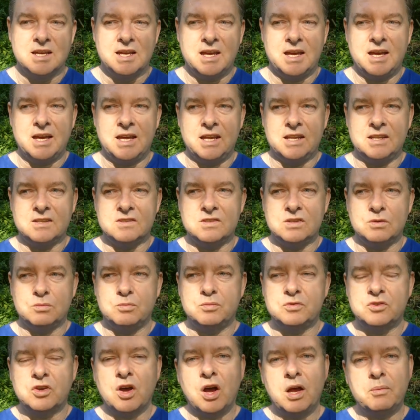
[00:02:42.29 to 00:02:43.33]
And you
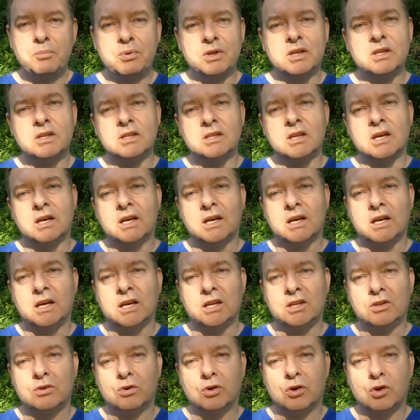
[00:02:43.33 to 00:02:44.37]
type in
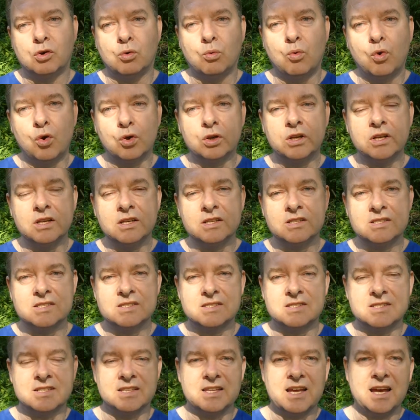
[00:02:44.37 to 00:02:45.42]
your
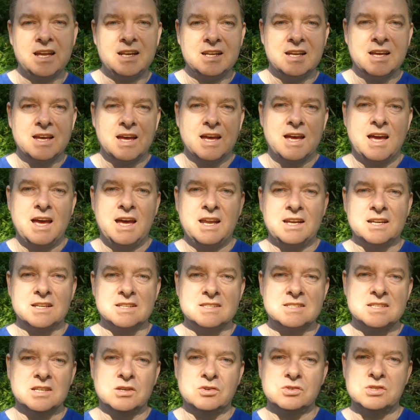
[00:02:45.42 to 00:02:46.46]
coordinates to that, and
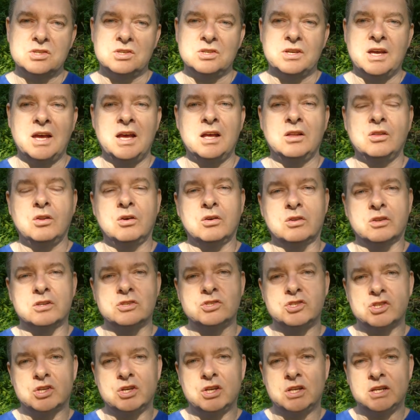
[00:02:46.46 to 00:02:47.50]
it tells you how long the
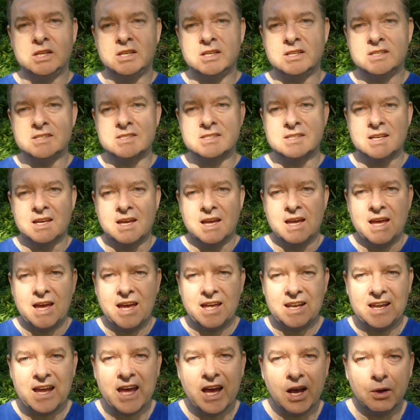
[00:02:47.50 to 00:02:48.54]
journey is
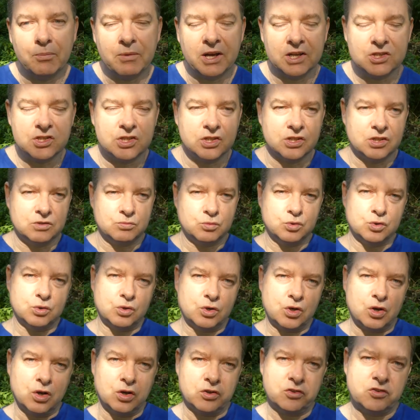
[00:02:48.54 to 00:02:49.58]
and how much it will
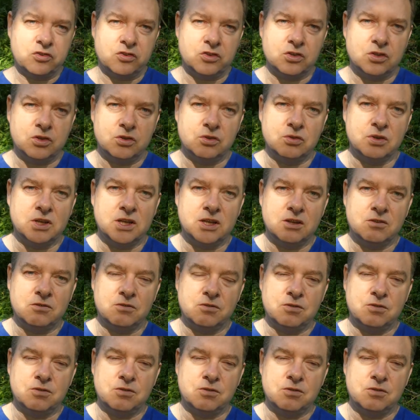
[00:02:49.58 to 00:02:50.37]
cost you in